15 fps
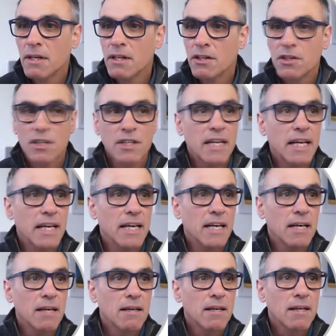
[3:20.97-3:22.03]
just
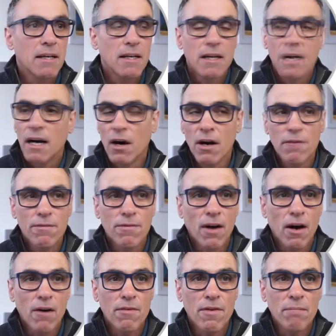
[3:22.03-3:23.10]
here, I've
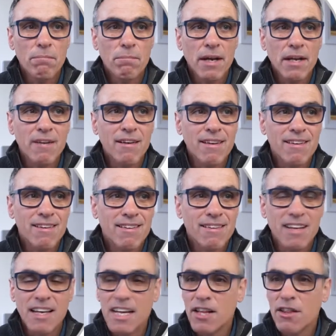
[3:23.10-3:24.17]
embedded
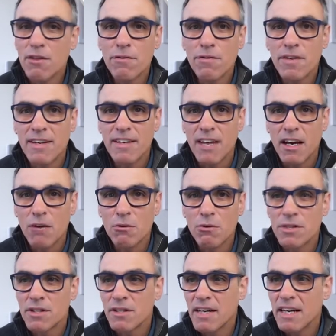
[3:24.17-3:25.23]
in the
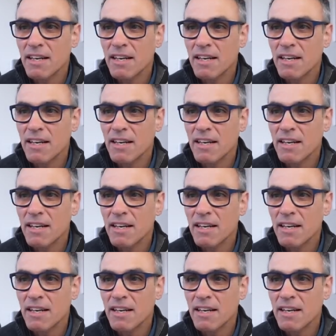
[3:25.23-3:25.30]
videos